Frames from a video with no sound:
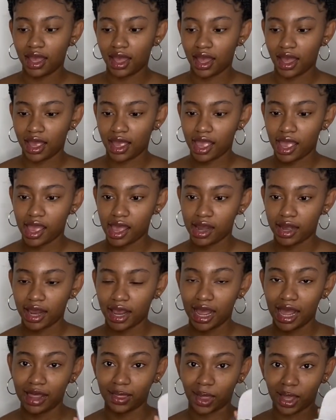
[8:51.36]
And they
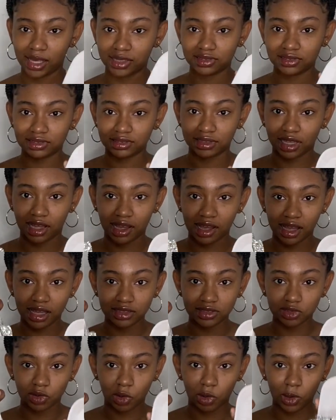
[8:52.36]
got like
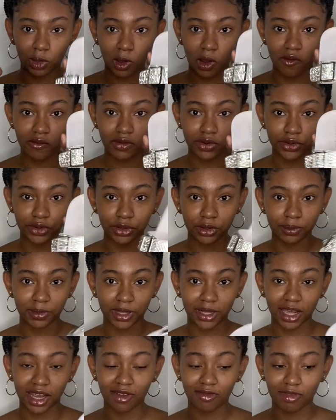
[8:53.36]
studs all over and
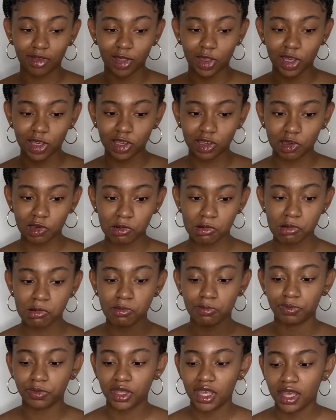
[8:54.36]
they are really cute.
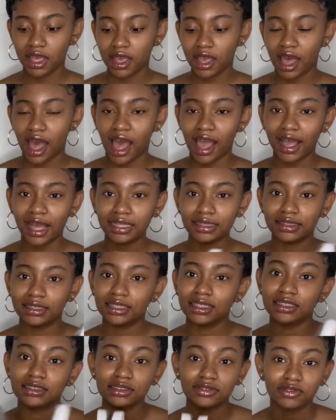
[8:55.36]
I got
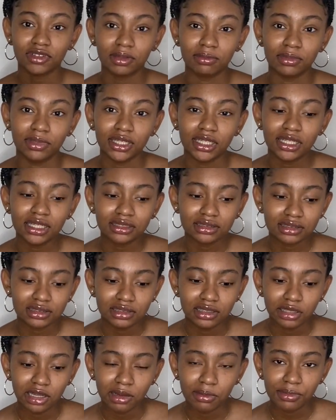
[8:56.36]
these from
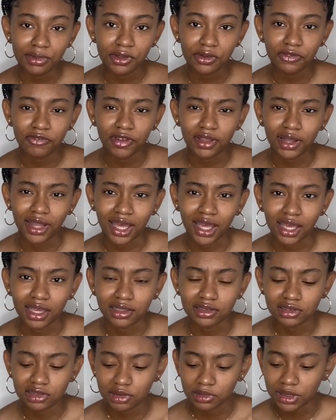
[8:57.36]
DSW for like
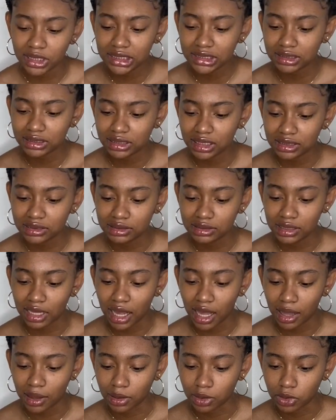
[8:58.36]

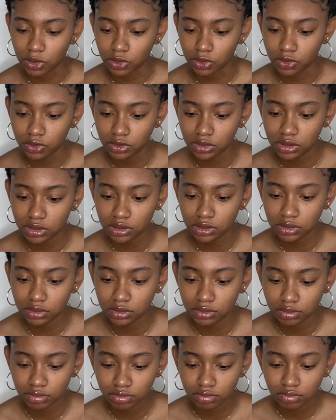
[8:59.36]
$26.
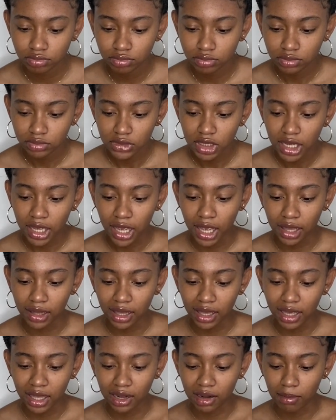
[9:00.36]
And
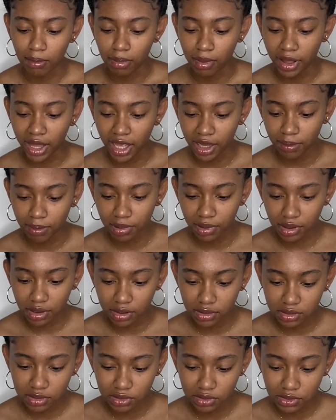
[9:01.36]
they got a black pair
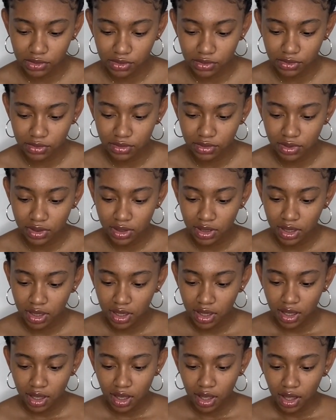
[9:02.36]
too.
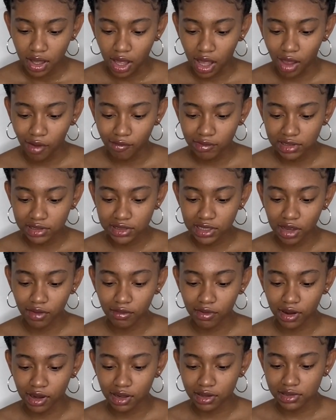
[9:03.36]
I wish I
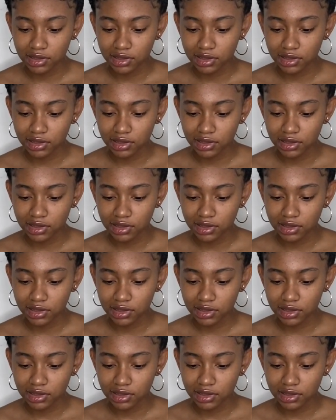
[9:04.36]
would have